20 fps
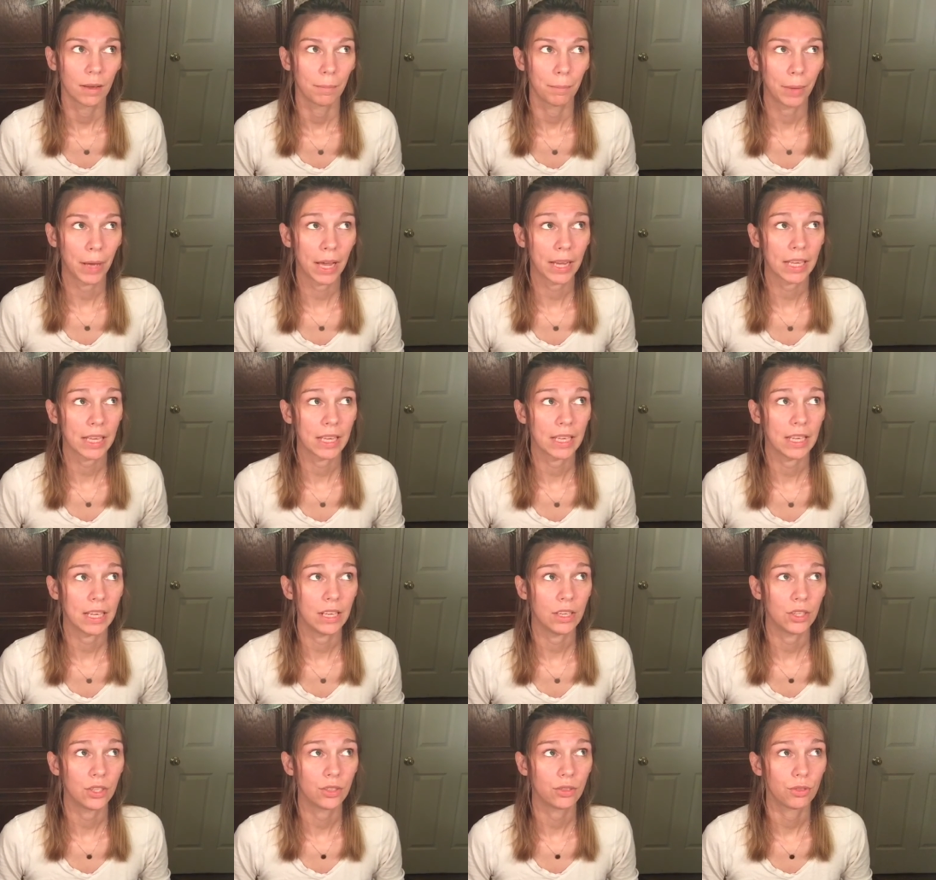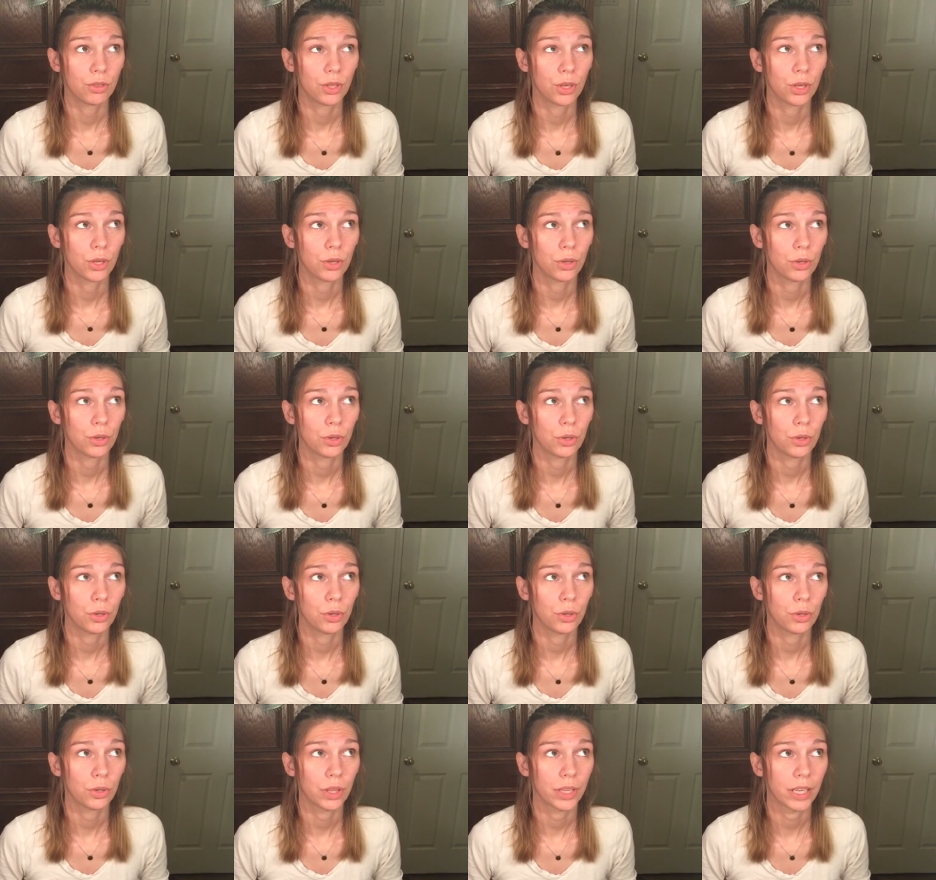back in
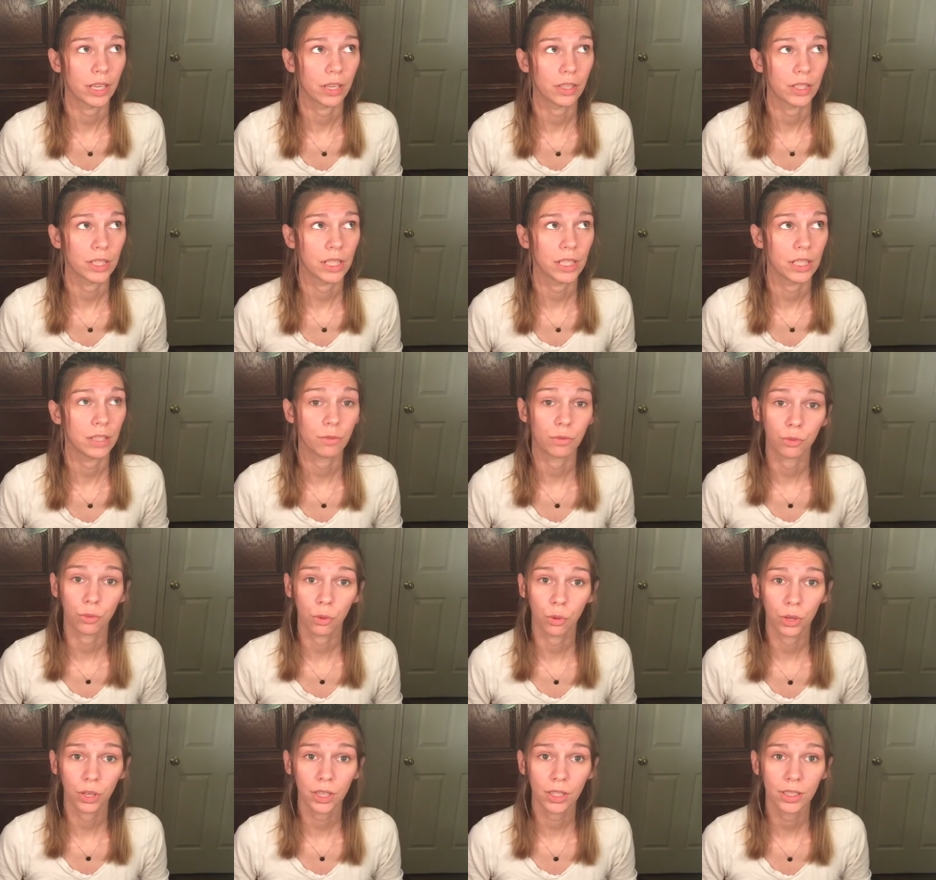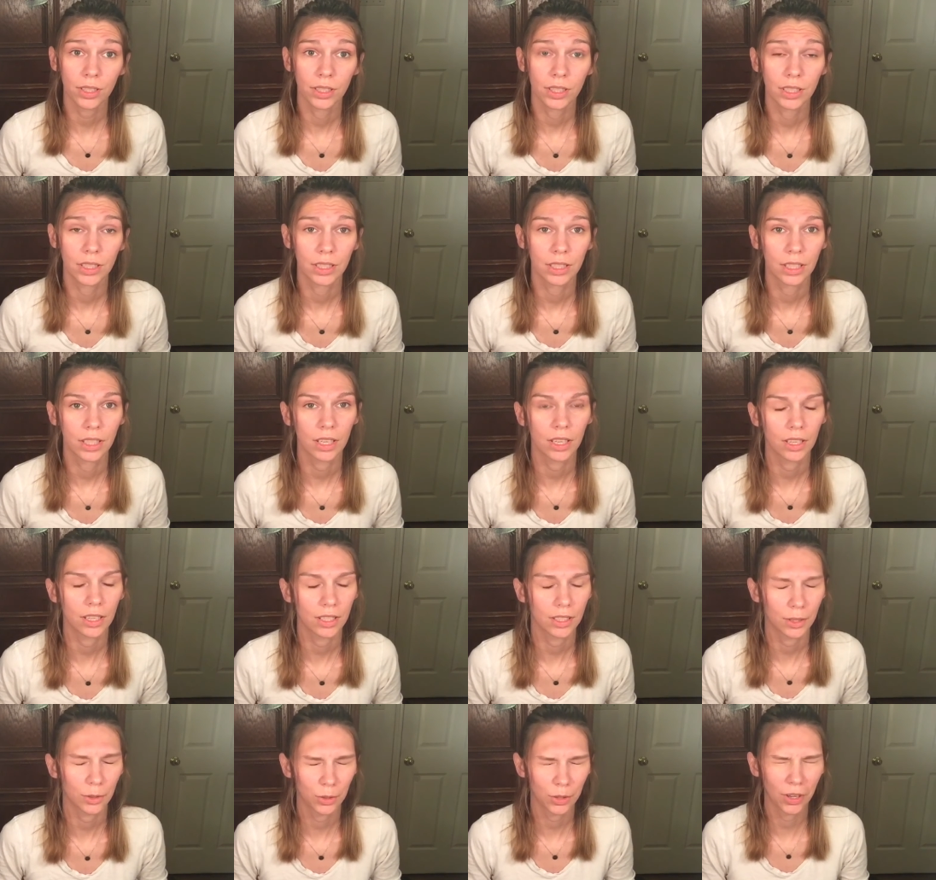2004.
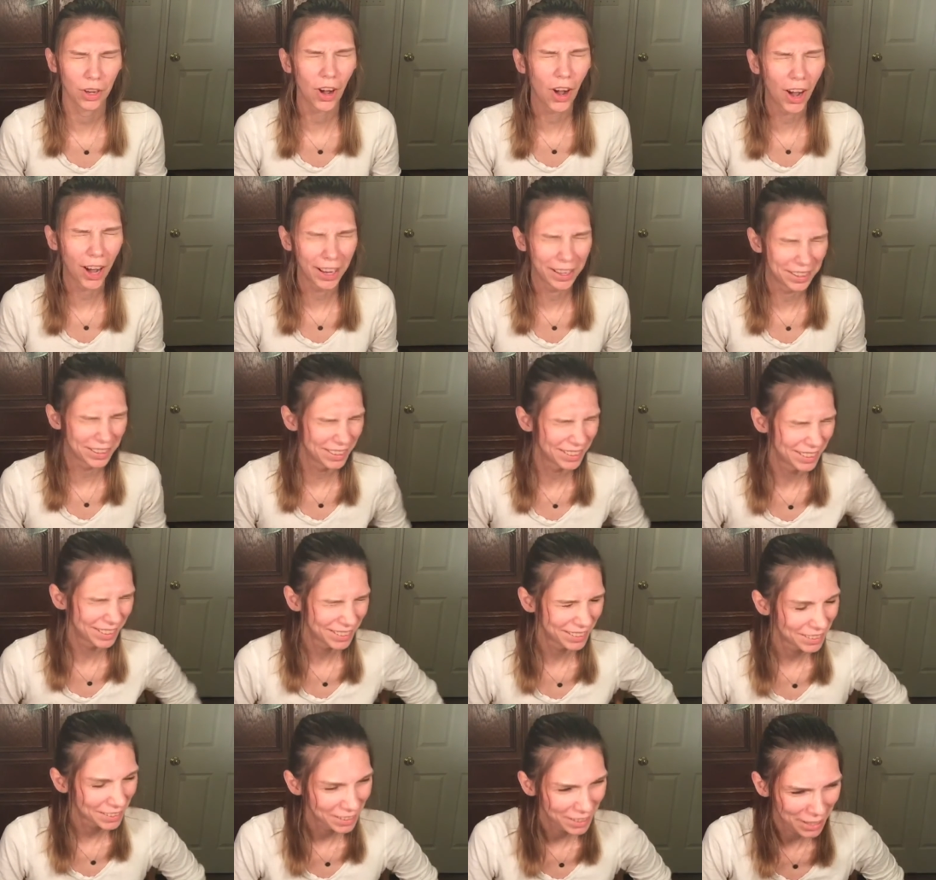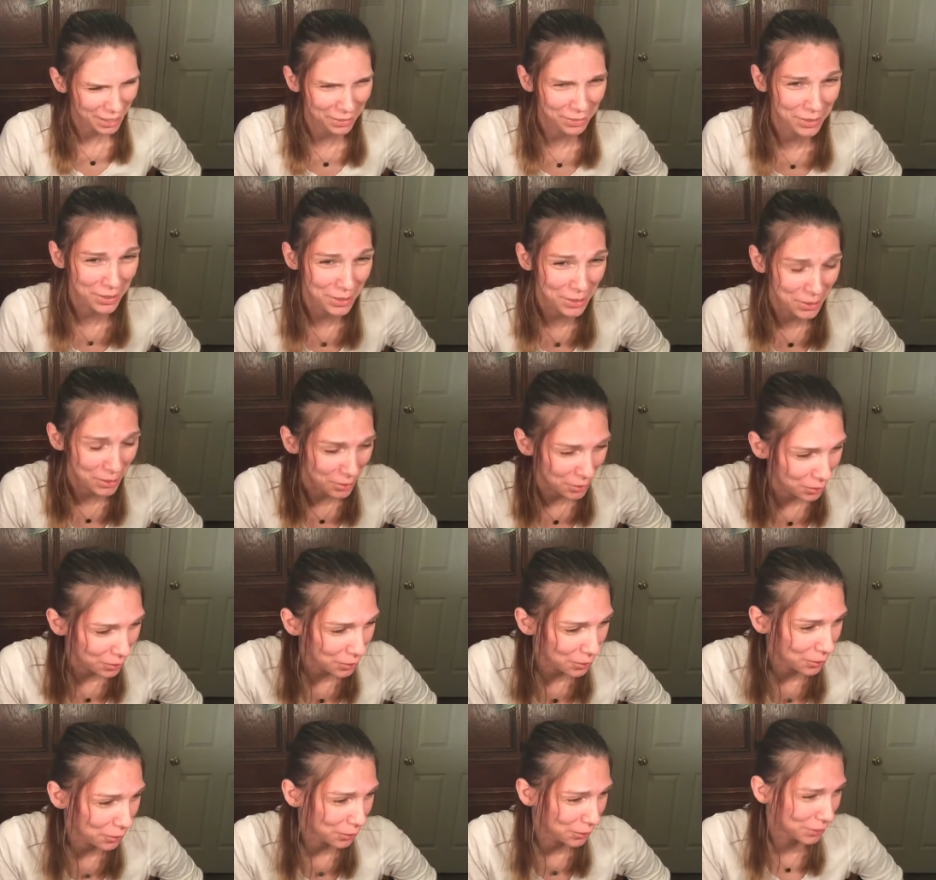Oh God, I feel so
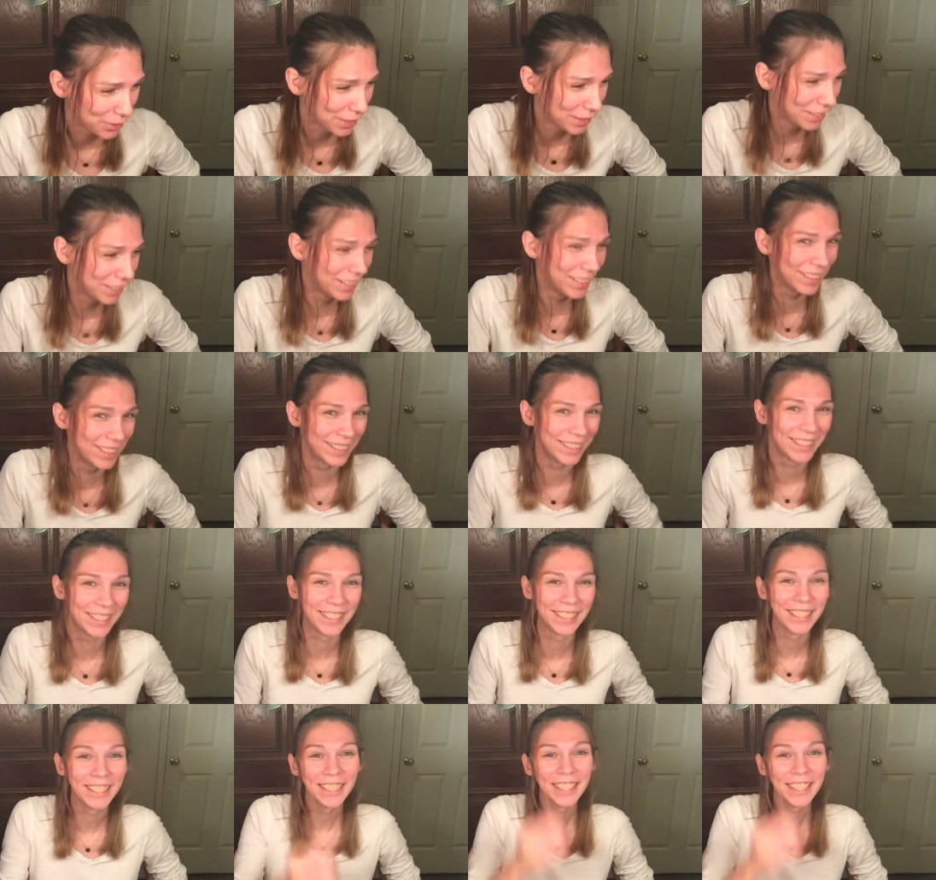old.